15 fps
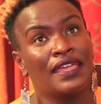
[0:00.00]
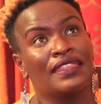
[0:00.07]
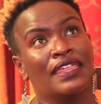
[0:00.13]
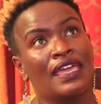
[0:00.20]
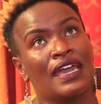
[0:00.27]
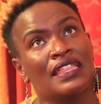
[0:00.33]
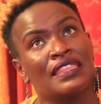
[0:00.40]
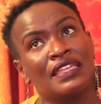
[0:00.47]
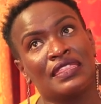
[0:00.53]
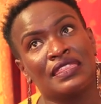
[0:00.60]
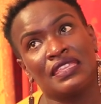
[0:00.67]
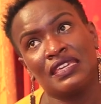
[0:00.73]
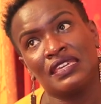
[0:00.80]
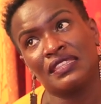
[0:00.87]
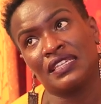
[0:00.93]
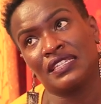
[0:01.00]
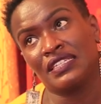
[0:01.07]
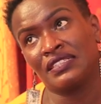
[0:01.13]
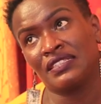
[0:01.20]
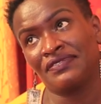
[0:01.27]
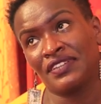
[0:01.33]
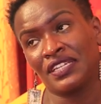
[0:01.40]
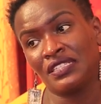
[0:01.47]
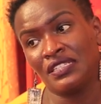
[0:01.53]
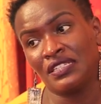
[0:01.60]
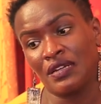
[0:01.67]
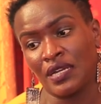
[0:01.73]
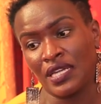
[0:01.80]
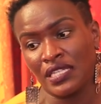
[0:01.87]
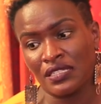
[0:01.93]
The other thing that is
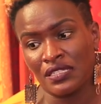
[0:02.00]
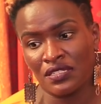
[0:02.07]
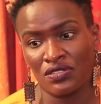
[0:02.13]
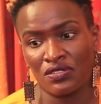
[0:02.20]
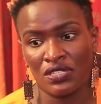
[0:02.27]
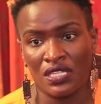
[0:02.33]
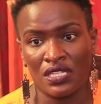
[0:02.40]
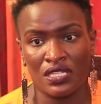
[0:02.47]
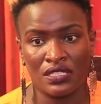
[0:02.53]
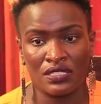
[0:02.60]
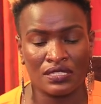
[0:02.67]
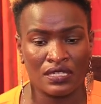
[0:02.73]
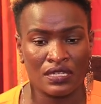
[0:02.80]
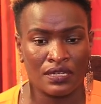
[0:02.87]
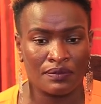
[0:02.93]
affecting our industry is...